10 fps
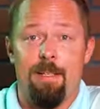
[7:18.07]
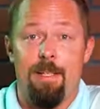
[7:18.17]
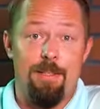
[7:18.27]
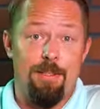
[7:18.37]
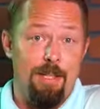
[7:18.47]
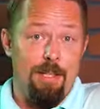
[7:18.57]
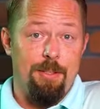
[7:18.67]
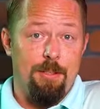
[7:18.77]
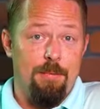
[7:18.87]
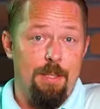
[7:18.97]
is
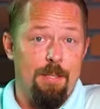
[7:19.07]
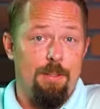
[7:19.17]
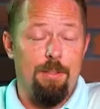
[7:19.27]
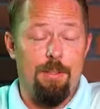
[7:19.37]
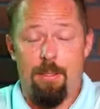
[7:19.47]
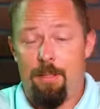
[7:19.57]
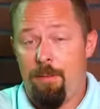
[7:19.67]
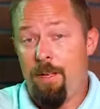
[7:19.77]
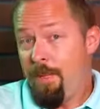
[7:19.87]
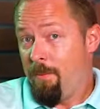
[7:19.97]
electric vehicle a
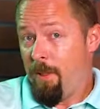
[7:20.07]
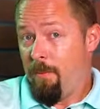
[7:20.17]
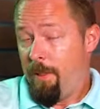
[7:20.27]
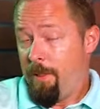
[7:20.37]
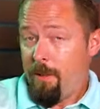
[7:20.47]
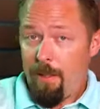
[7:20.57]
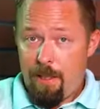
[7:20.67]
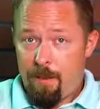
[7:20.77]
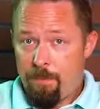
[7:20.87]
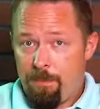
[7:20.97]
green
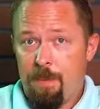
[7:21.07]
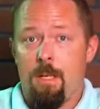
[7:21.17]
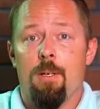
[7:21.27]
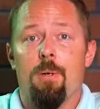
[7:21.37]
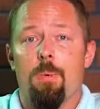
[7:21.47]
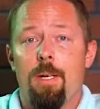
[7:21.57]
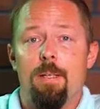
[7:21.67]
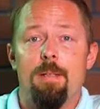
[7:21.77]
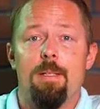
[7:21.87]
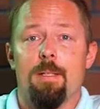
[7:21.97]
mobility?
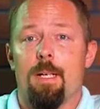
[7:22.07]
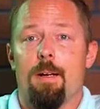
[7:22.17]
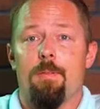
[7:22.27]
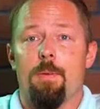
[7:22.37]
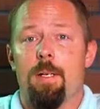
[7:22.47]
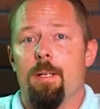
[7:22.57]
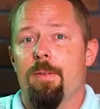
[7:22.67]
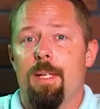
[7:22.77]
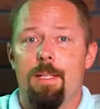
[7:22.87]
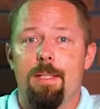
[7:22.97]
With the government
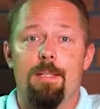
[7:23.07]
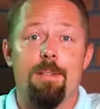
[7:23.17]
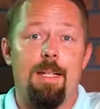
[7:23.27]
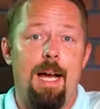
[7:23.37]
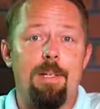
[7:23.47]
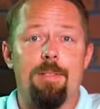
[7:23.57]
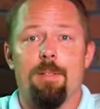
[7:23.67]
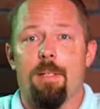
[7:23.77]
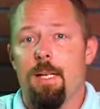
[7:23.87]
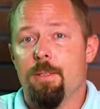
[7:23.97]
of India's
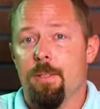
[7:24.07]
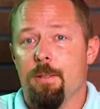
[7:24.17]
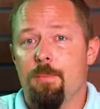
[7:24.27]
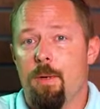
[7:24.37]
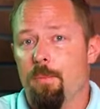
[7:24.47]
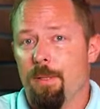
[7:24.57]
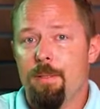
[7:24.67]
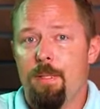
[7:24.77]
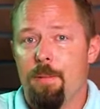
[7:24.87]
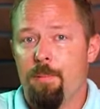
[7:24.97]
National Electric
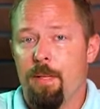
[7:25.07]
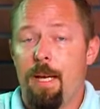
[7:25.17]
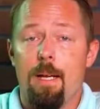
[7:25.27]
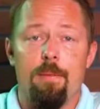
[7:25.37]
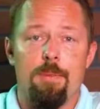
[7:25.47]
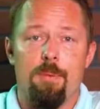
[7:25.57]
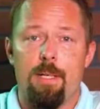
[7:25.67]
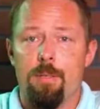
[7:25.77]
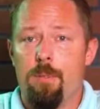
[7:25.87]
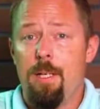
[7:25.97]
Mobility Plan of
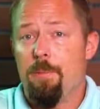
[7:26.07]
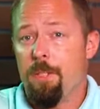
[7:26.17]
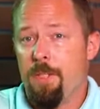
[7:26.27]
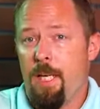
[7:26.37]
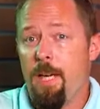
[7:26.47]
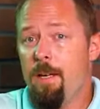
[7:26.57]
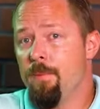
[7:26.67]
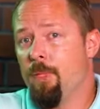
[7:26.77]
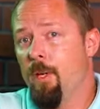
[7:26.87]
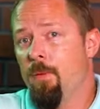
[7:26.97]
2020, which
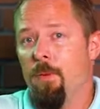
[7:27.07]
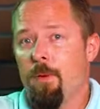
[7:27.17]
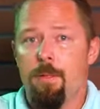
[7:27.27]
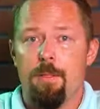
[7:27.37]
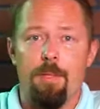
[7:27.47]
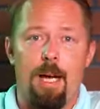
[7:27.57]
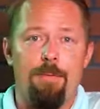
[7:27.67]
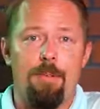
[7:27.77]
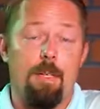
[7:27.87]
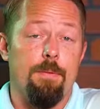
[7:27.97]
aims for the
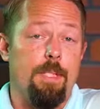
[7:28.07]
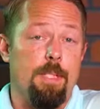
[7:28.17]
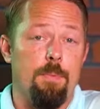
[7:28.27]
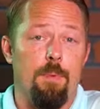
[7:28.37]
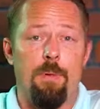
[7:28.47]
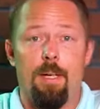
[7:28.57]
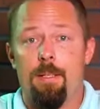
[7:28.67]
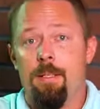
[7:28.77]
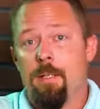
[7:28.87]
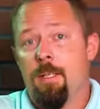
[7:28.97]
traffic of
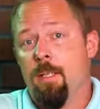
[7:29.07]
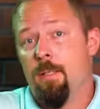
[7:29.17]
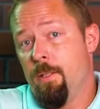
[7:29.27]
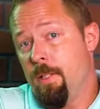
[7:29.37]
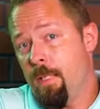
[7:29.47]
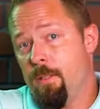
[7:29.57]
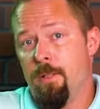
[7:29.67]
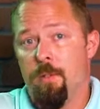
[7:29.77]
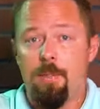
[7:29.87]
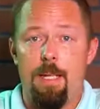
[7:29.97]
6.6
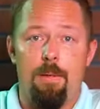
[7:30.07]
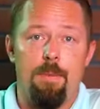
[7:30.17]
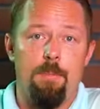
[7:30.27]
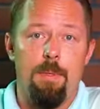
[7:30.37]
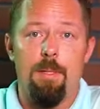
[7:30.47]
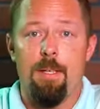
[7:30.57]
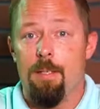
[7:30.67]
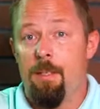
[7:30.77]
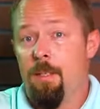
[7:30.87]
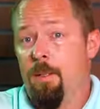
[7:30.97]
to 7
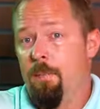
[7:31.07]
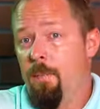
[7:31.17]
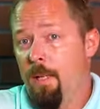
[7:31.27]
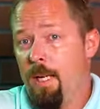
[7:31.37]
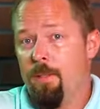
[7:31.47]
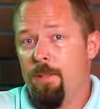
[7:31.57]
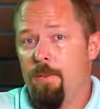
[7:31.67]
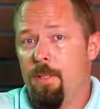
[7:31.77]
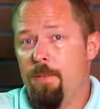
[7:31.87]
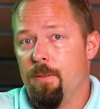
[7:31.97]
million electric
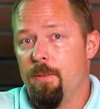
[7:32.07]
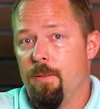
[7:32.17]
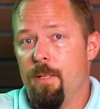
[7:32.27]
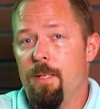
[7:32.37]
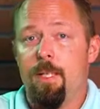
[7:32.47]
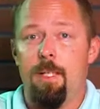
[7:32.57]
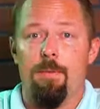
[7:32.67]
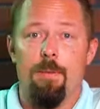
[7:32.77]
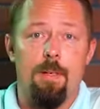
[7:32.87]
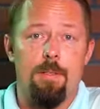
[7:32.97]
vehicles on
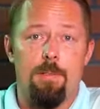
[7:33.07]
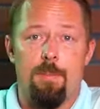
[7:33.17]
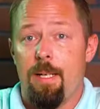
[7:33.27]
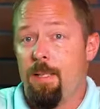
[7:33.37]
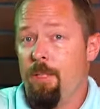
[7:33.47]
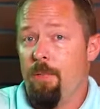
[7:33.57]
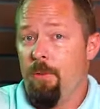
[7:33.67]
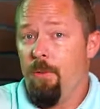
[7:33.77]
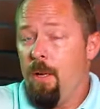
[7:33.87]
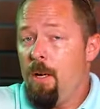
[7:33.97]
Indian roads by this year
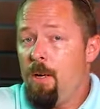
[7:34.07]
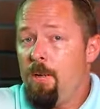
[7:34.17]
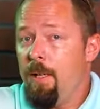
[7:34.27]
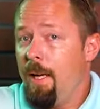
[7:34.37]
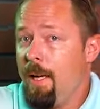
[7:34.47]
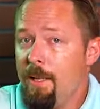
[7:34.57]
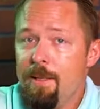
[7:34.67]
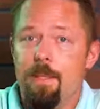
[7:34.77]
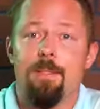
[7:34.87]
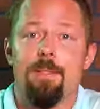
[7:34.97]
alone, and
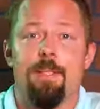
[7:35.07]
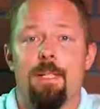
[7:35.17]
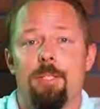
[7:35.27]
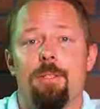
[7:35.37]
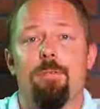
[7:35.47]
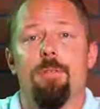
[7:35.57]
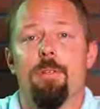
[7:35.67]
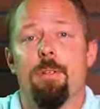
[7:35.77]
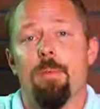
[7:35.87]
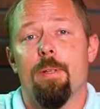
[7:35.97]
the installation of
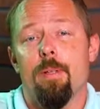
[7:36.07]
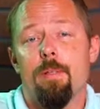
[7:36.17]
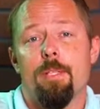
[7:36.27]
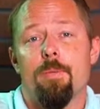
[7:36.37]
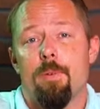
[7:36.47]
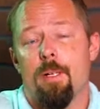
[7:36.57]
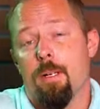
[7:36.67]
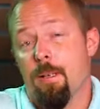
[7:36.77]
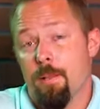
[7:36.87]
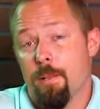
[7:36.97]
renewable energy of
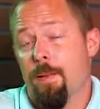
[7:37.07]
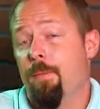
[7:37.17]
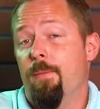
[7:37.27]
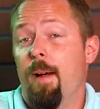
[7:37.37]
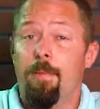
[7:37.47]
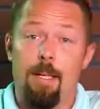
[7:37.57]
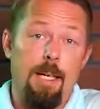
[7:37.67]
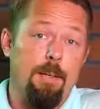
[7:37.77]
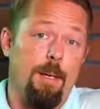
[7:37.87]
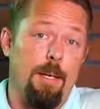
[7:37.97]
175
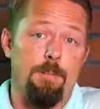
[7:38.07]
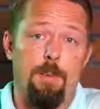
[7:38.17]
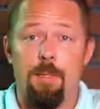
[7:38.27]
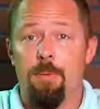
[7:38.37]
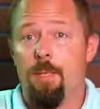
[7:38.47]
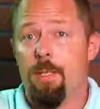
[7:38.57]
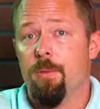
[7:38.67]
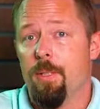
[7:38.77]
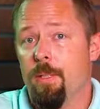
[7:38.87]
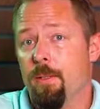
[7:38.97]
gigawatts by
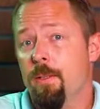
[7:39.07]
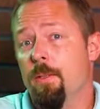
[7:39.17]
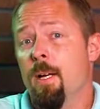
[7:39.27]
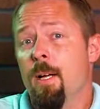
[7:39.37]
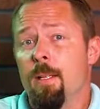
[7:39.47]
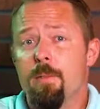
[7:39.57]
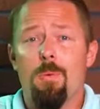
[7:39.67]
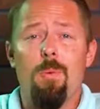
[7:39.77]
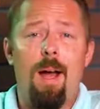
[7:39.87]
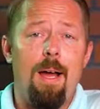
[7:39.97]
2022, there's
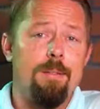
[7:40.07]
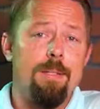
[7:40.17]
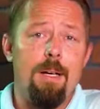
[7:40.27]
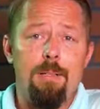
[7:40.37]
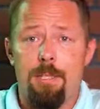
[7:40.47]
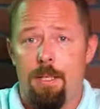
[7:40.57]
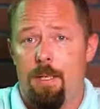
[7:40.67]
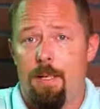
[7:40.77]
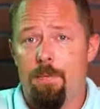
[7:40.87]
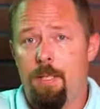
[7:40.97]
a wild
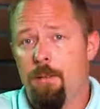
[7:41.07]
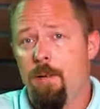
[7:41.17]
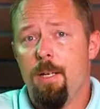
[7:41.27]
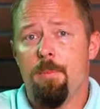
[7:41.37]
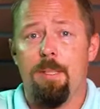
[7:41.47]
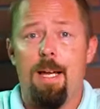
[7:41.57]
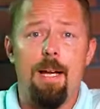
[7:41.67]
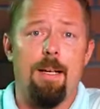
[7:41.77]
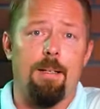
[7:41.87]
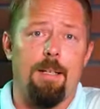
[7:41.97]
notion of an incredible
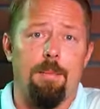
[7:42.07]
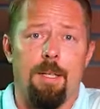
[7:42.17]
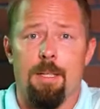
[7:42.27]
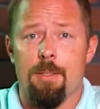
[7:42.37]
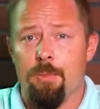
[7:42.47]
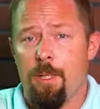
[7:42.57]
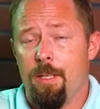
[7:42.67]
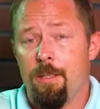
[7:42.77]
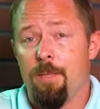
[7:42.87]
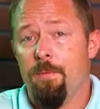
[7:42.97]
economic as
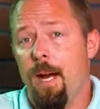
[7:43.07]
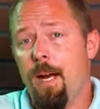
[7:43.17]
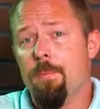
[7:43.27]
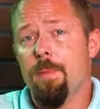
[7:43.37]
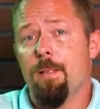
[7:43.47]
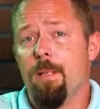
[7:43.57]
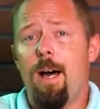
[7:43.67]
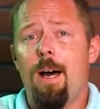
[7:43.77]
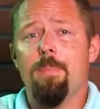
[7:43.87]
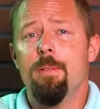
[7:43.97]
well as environmental
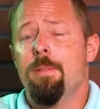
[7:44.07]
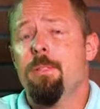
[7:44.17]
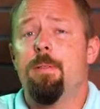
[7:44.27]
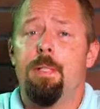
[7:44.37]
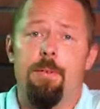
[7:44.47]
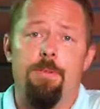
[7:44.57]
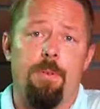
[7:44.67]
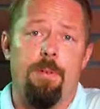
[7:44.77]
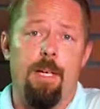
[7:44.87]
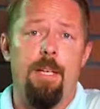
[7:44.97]
opportunity
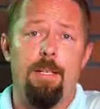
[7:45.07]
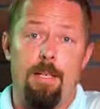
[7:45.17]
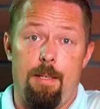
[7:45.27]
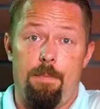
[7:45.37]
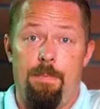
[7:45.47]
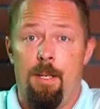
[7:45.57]
for India.